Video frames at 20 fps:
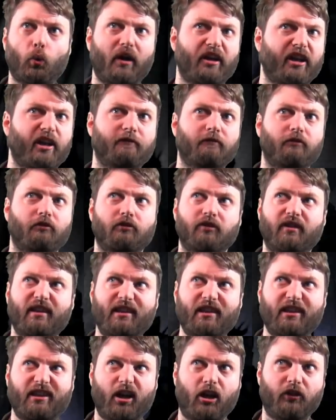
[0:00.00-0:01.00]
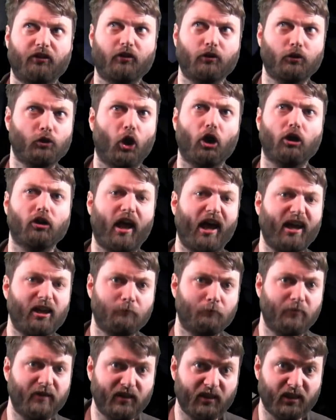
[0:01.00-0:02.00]
whatever the other
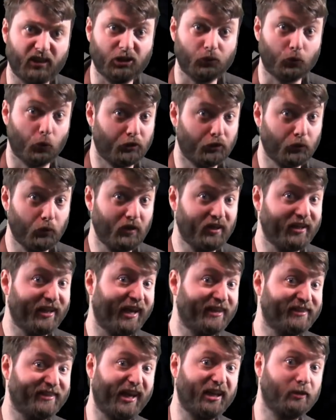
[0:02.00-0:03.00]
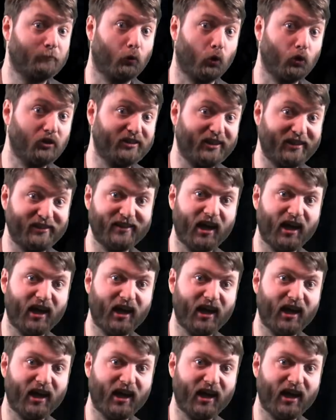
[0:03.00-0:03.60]
godlike beings were doing at that point in